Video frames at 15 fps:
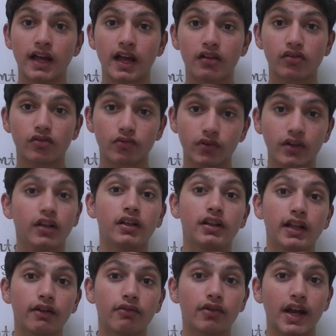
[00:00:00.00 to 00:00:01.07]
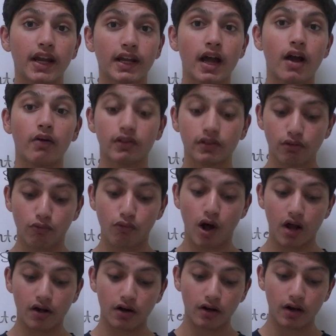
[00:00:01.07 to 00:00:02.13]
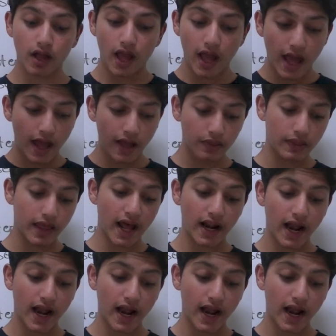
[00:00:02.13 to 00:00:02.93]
that live right now in the water not